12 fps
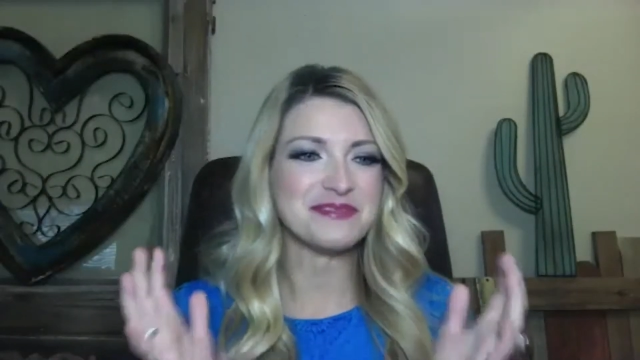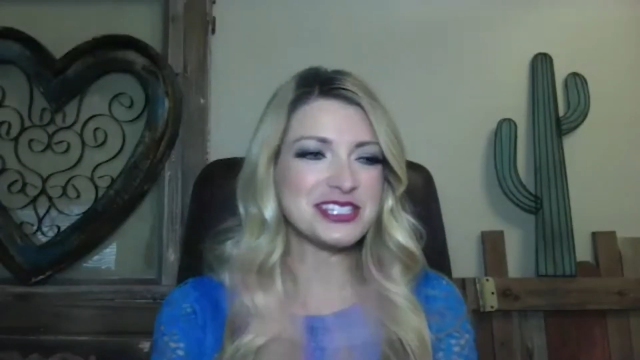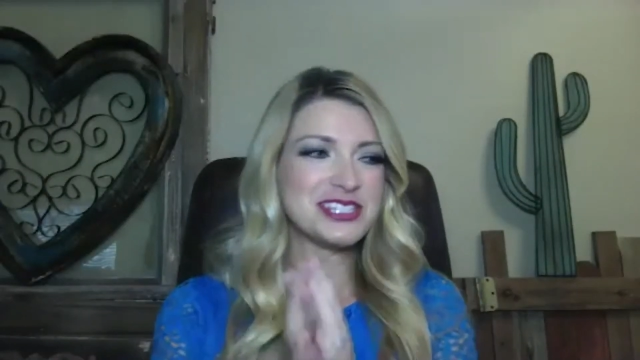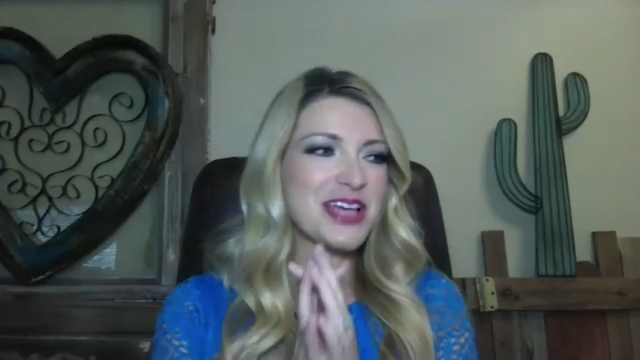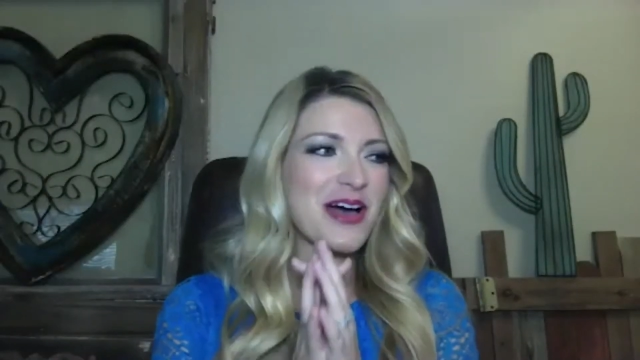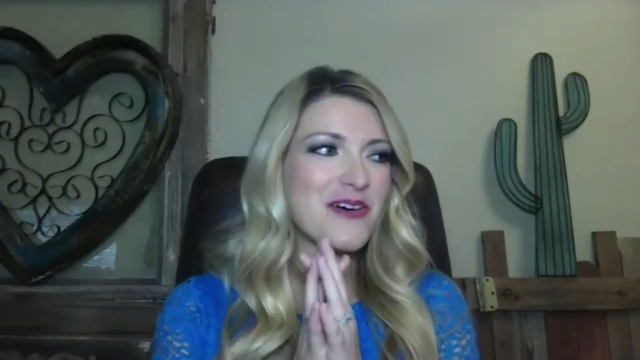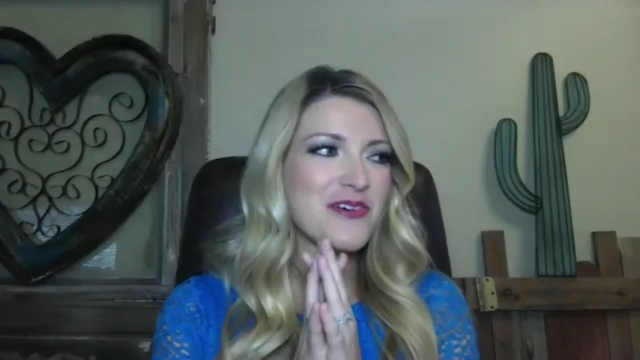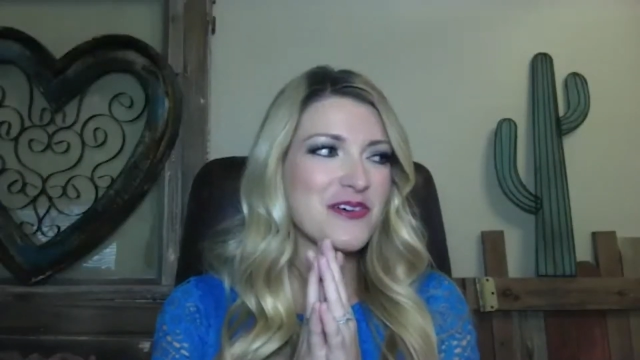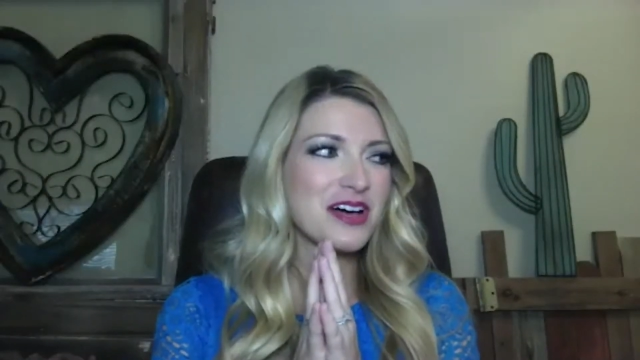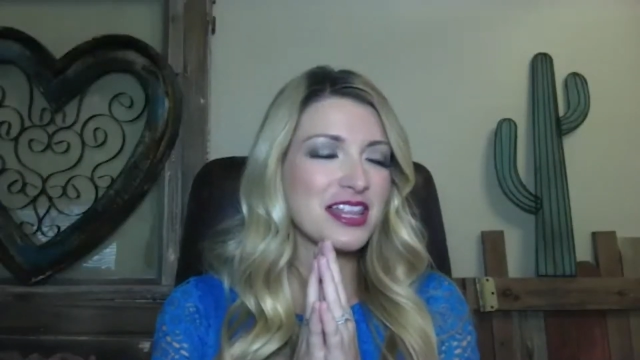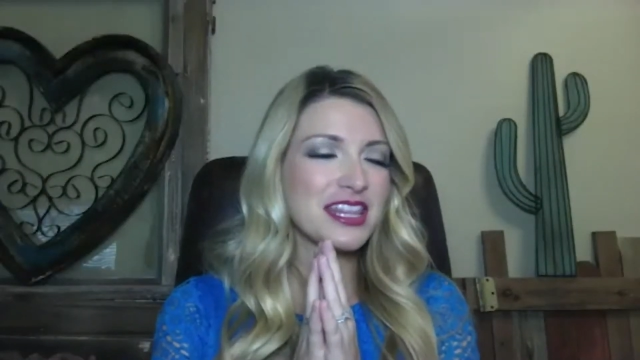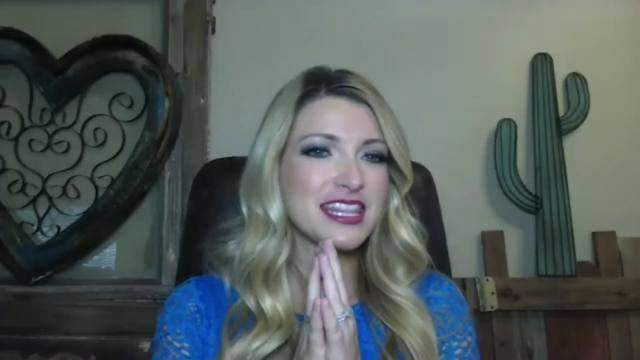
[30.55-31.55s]
So
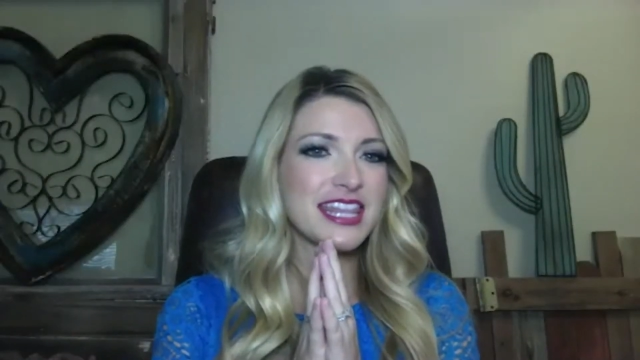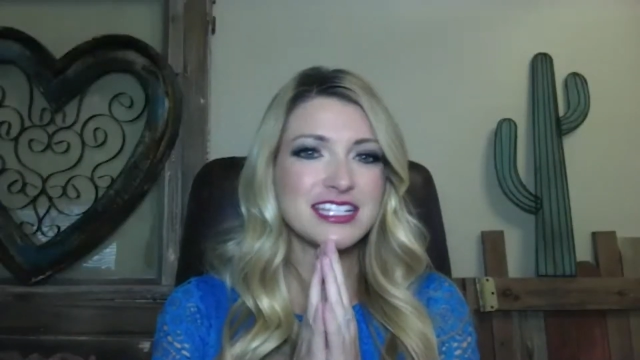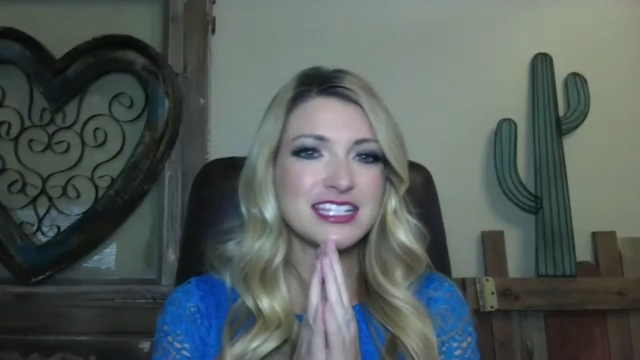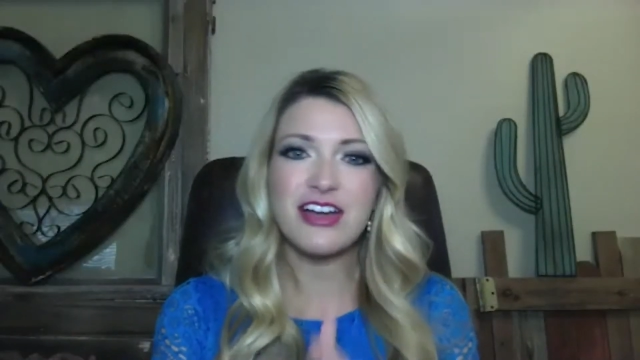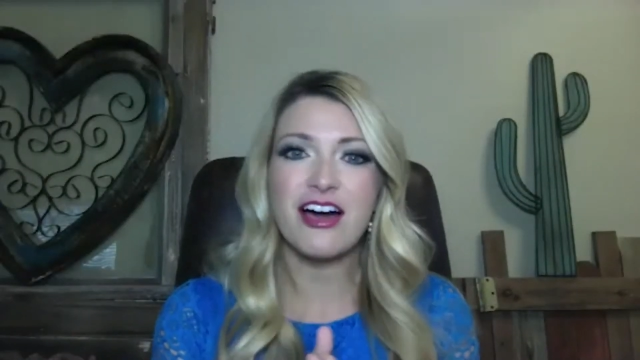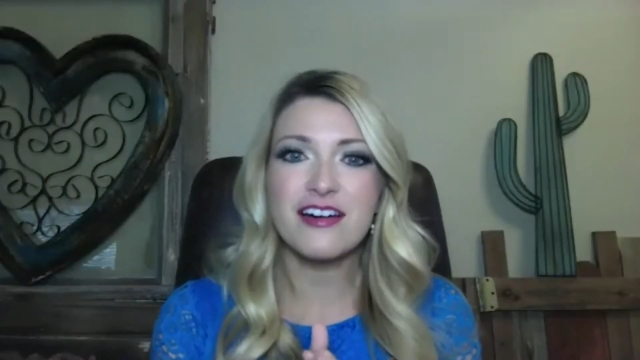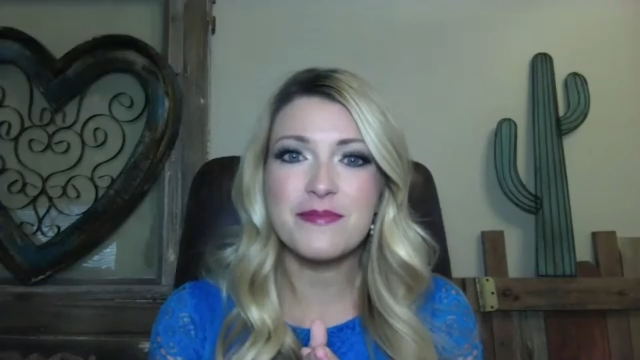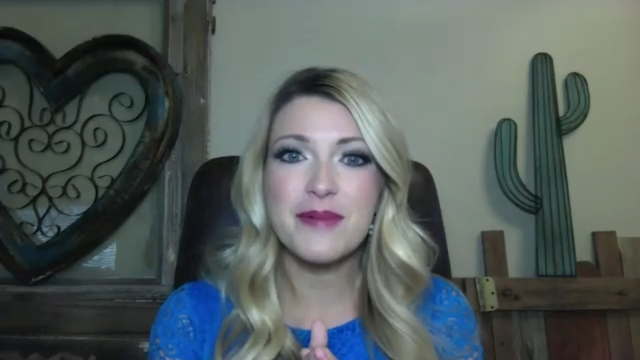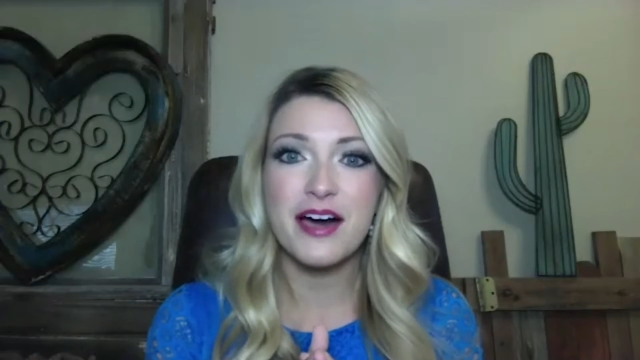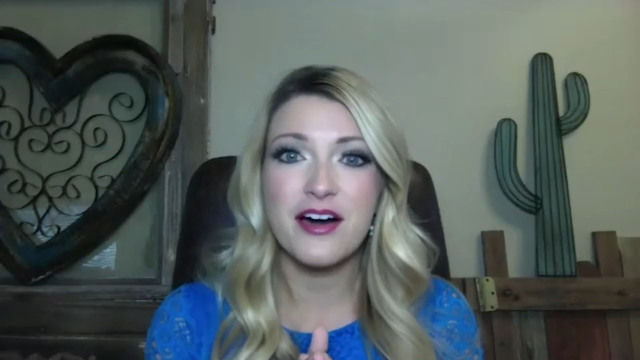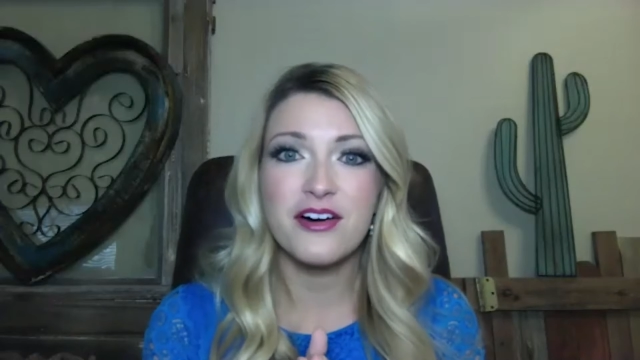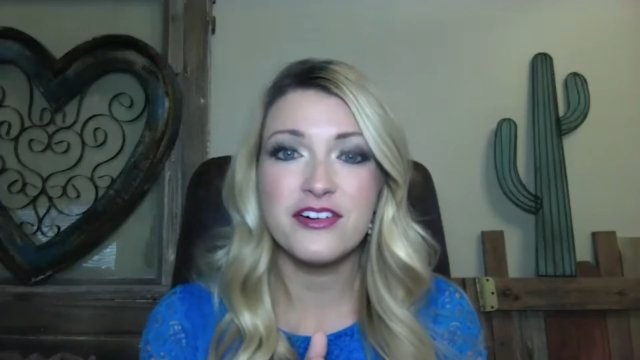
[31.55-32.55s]
let's talk about